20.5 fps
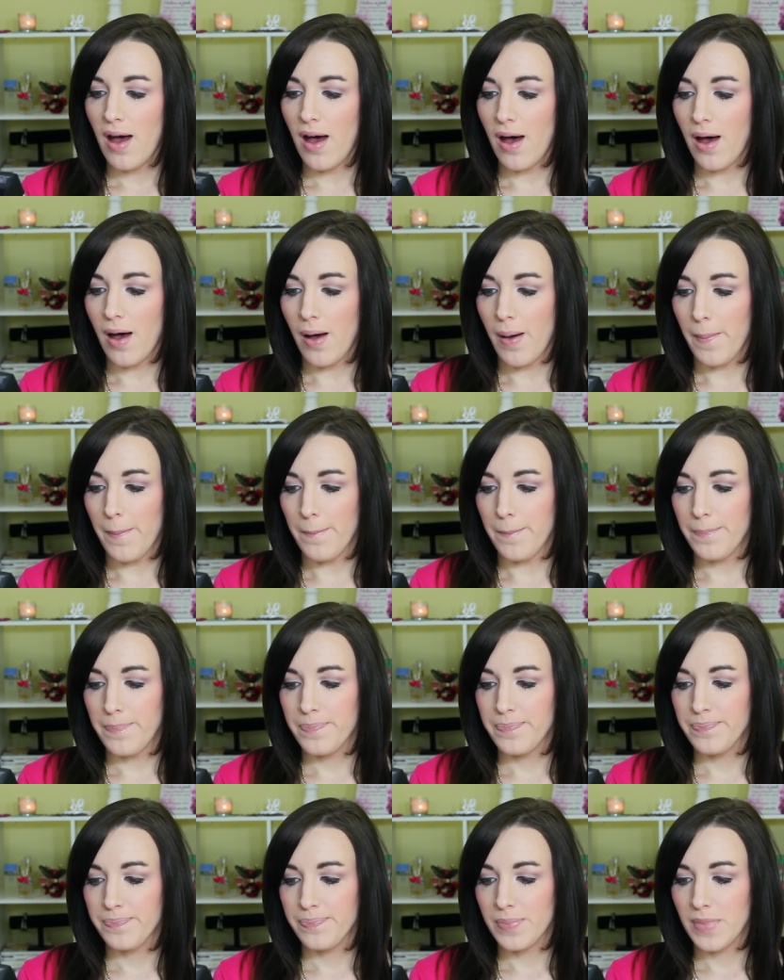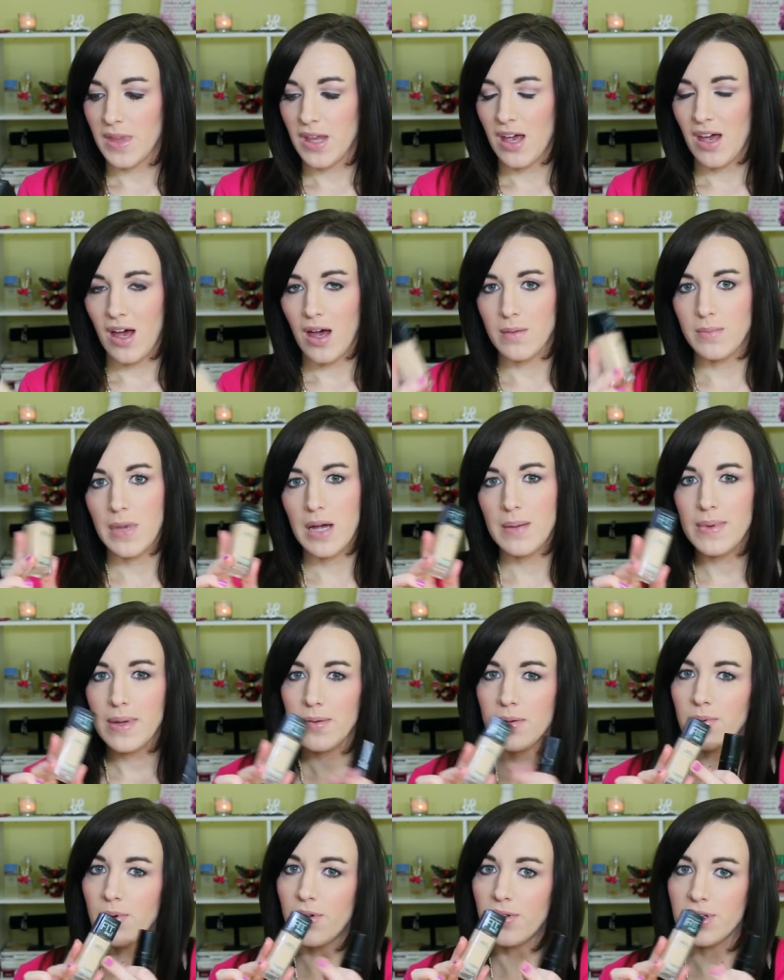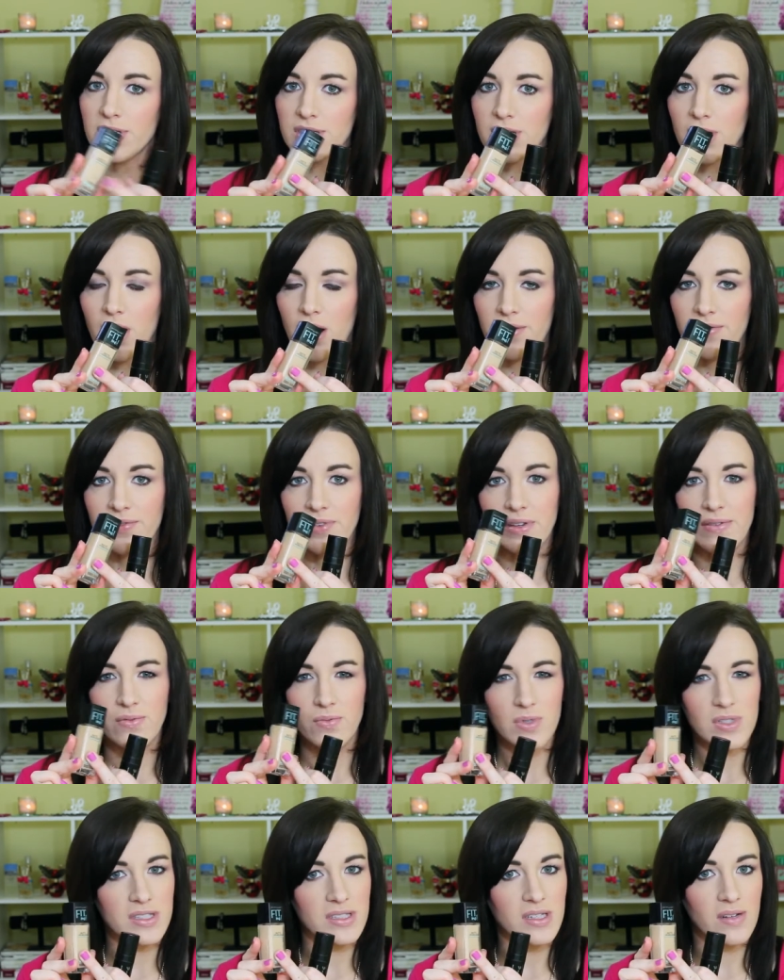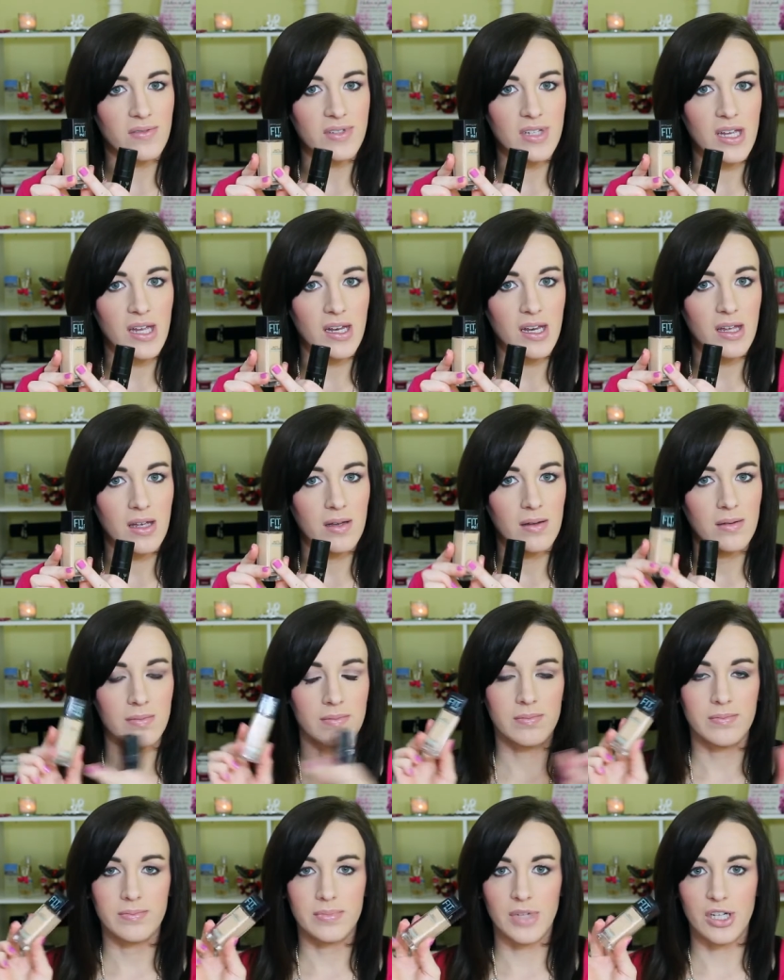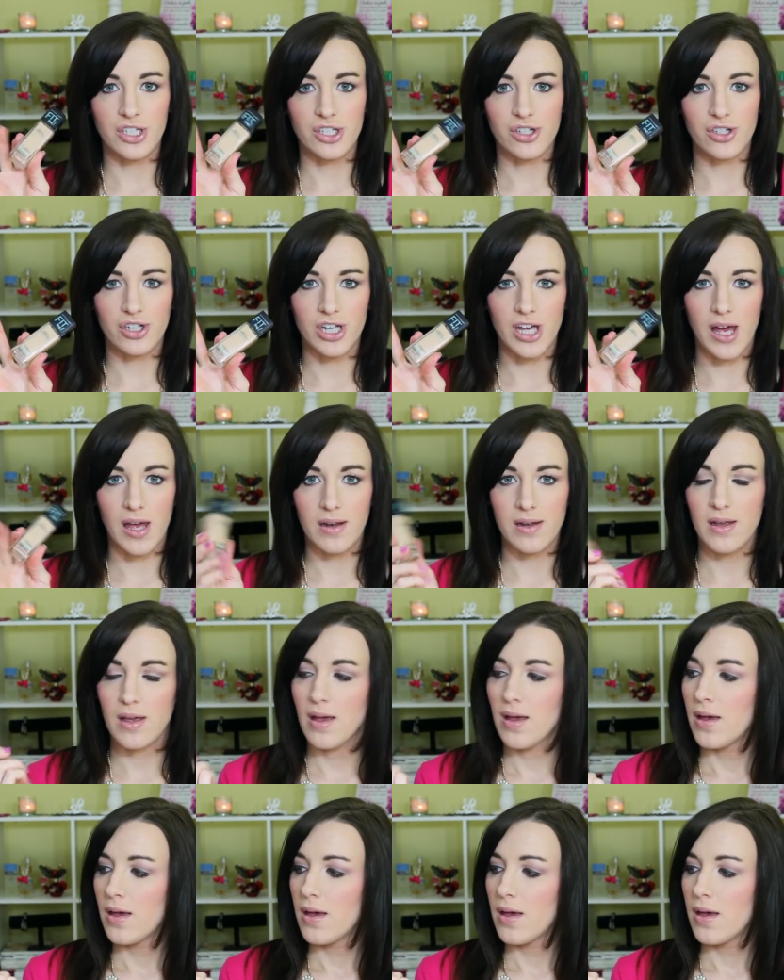Um, I might be able to pull this off even with self-tanning, not sure yet,